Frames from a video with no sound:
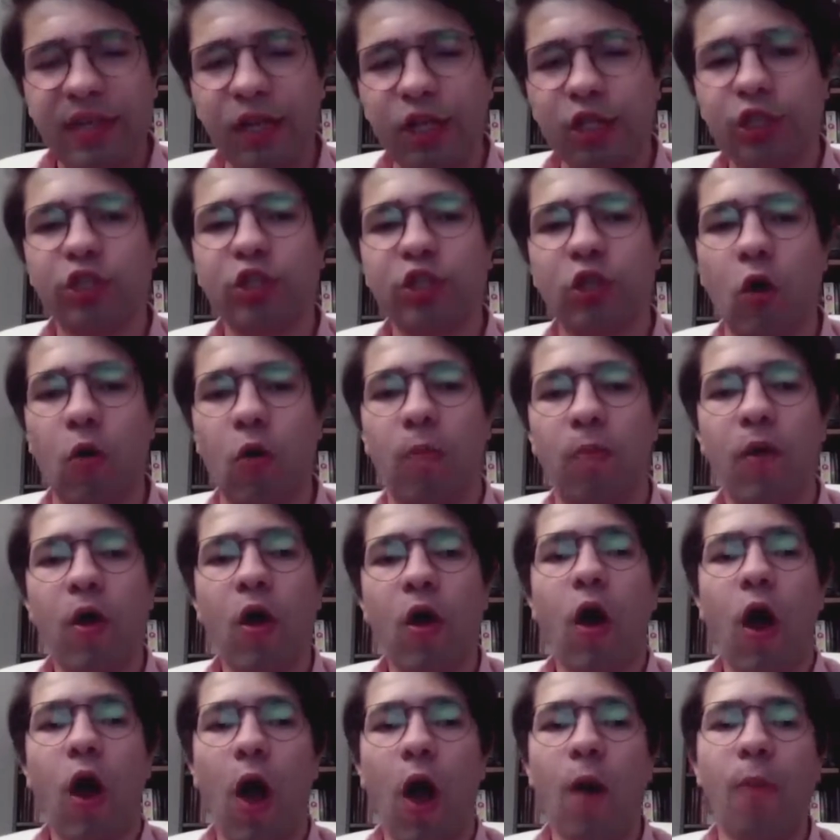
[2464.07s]
the telescope
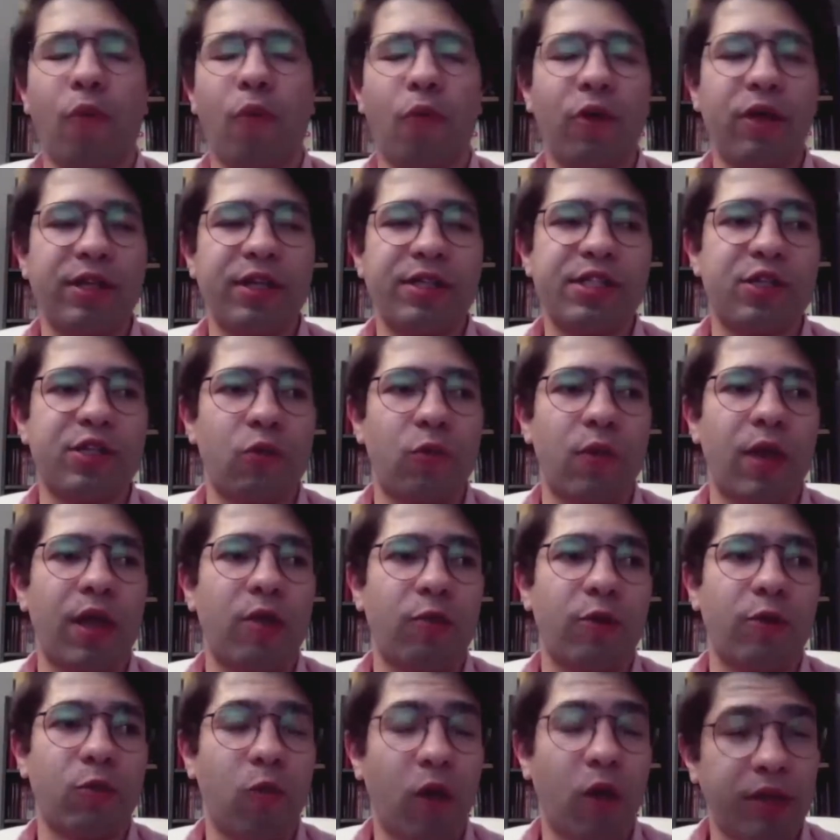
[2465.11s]
operates the
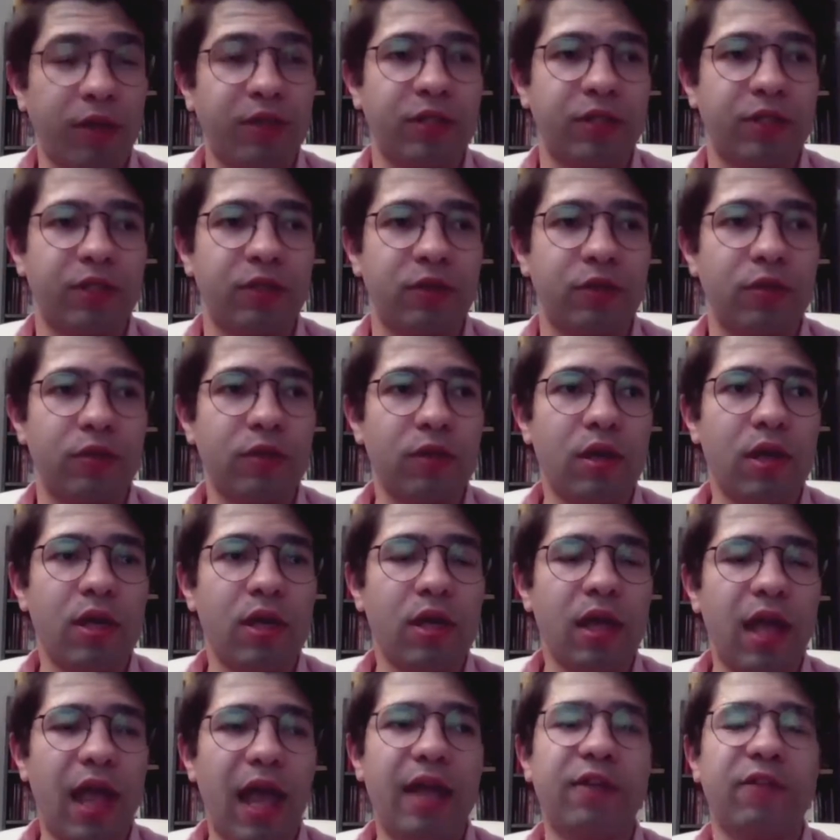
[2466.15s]
way we want it to,
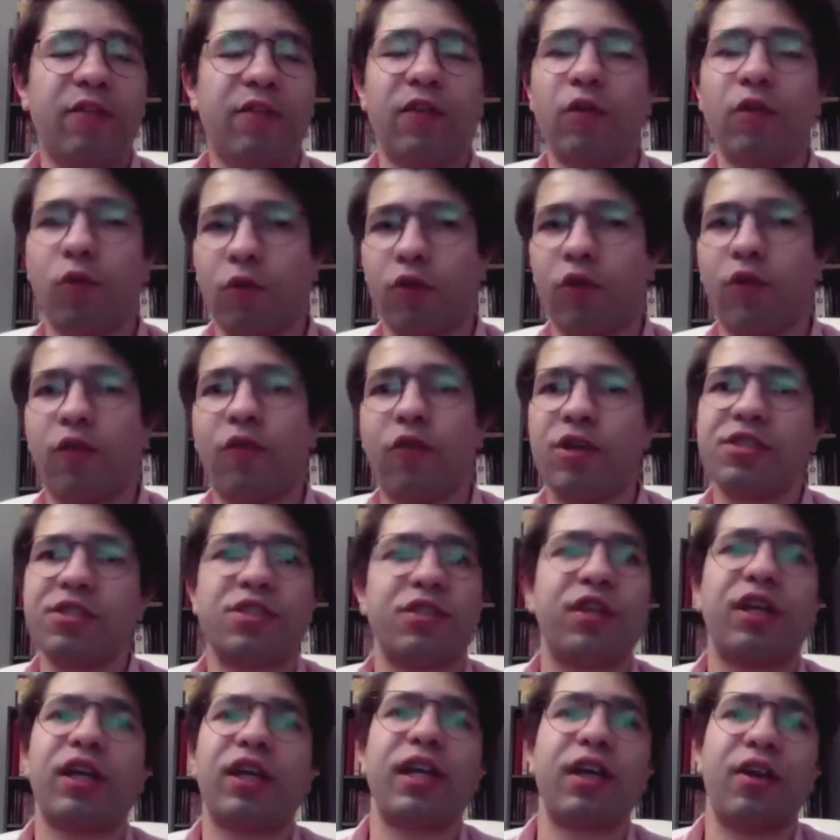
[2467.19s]
and in order for
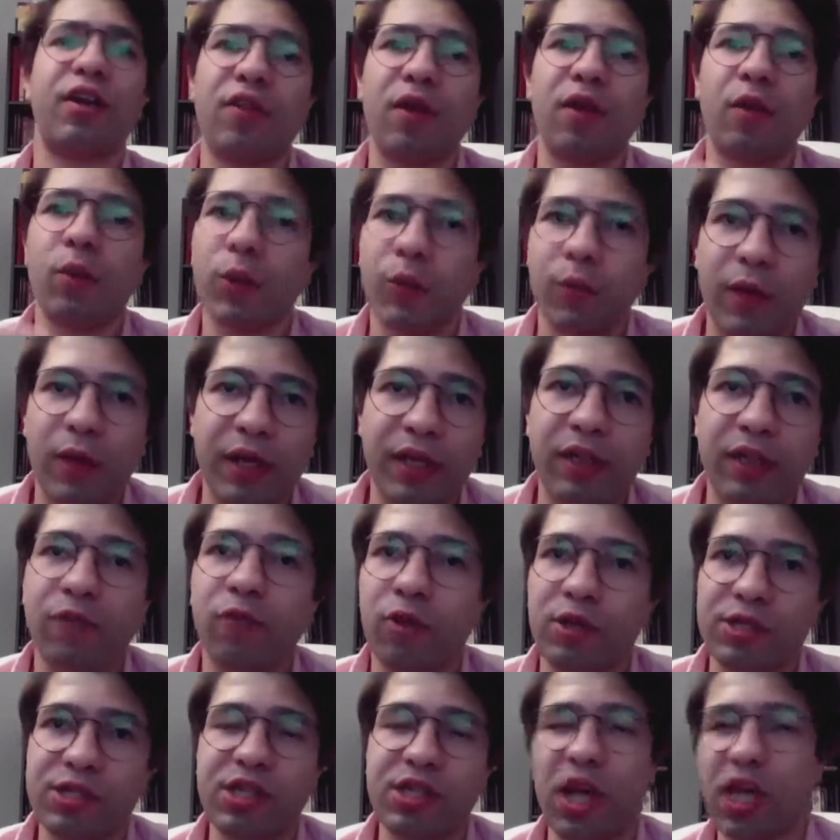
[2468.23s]
us to declare that we're
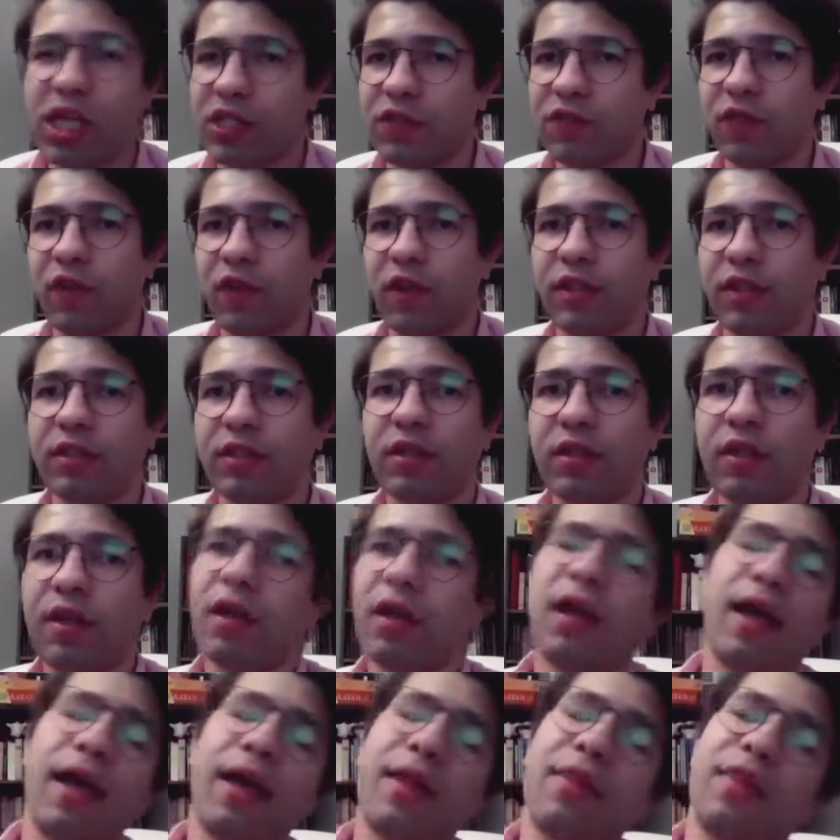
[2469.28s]
ready for a science flight.
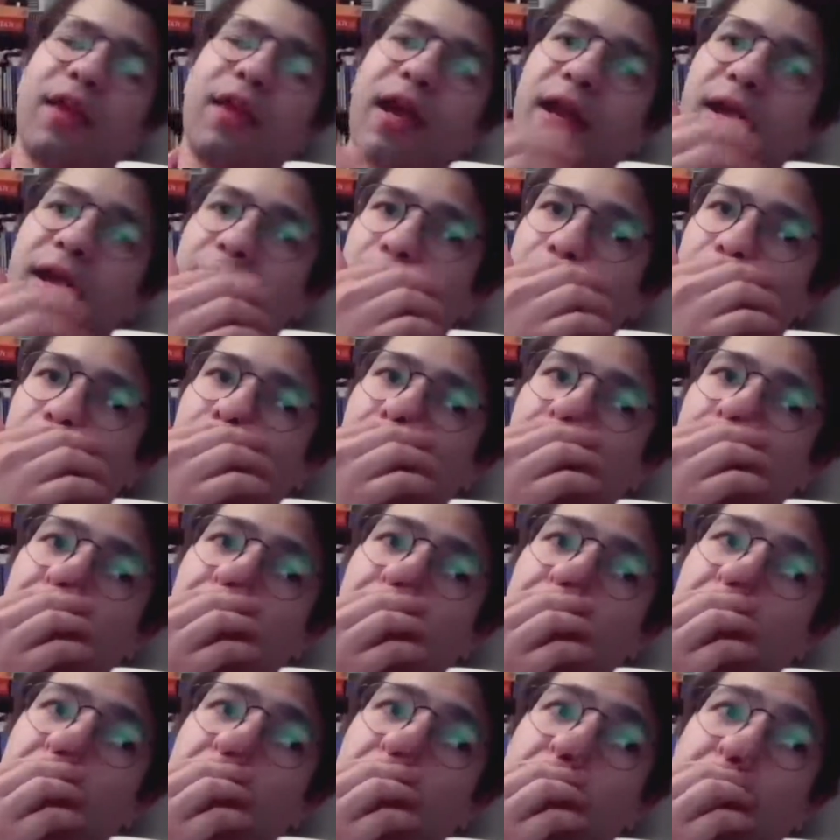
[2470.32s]
And then uh,
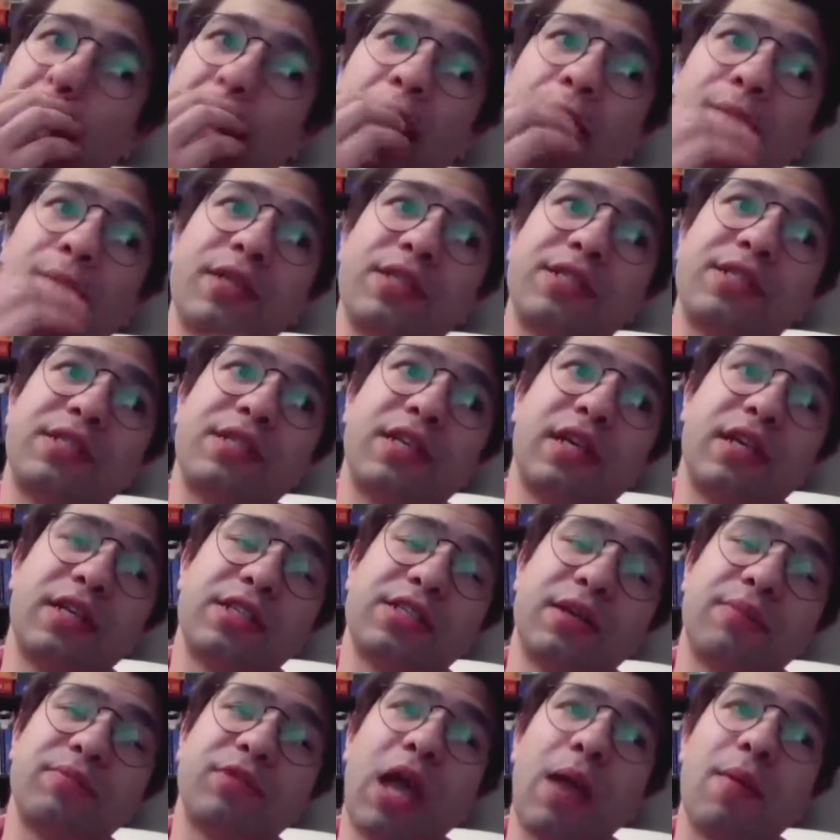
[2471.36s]
the aim is
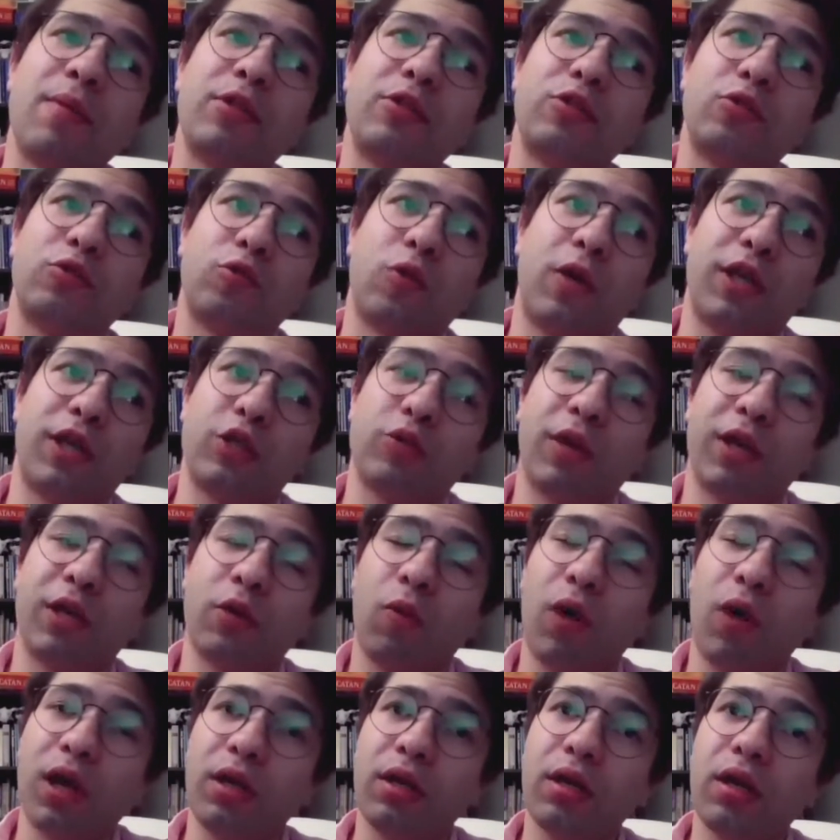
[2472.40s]
sometime in
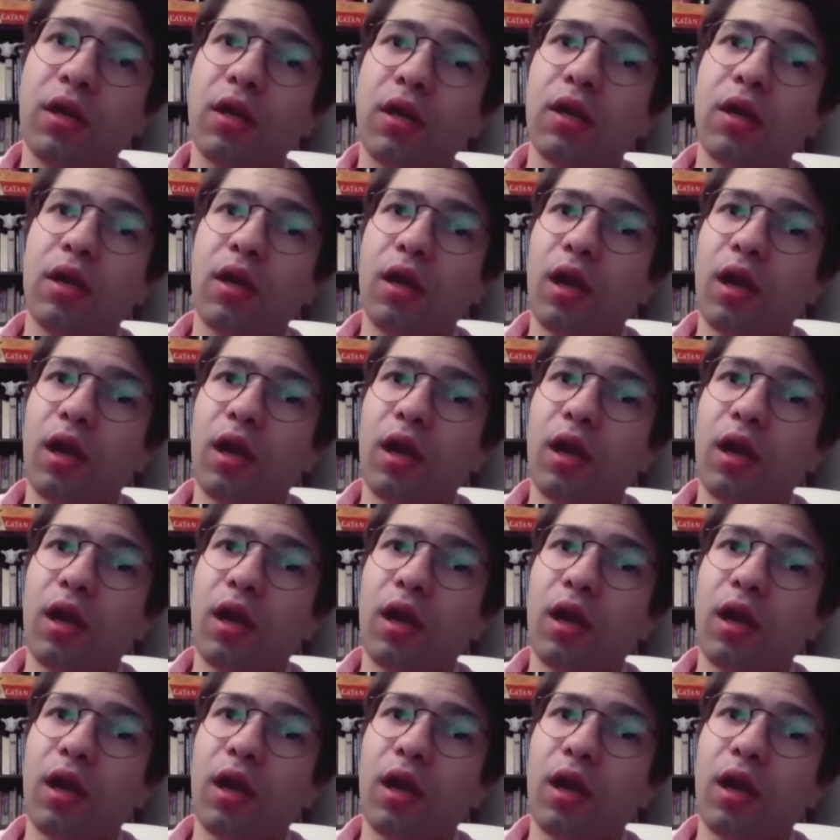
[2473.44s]
2021,